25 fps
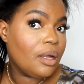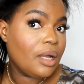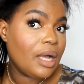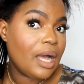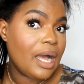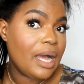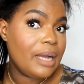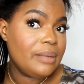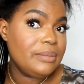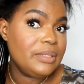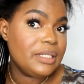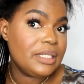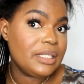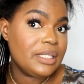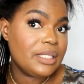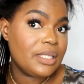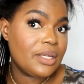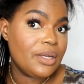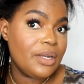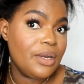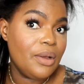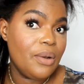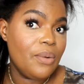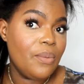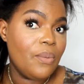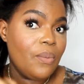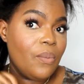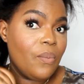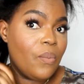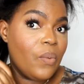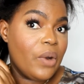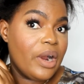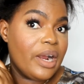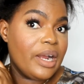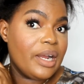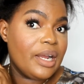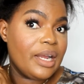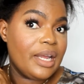I'm just gonna
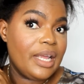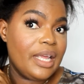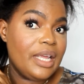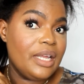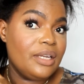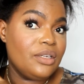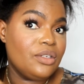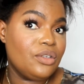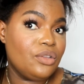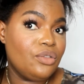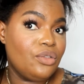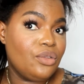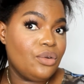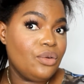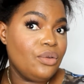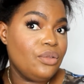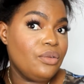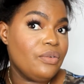work it through the